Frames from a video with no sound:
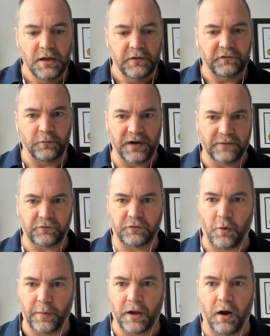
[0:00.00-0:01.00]
So whatever
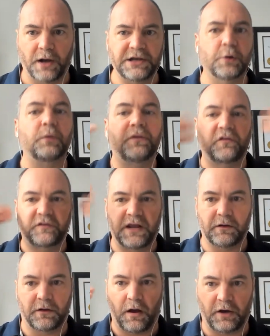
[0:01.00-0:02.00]
going on here with the state
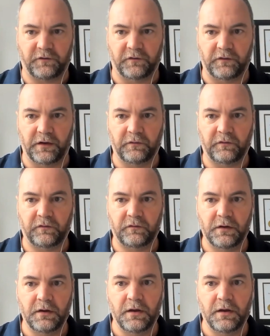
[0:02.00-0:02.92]
of consciousness,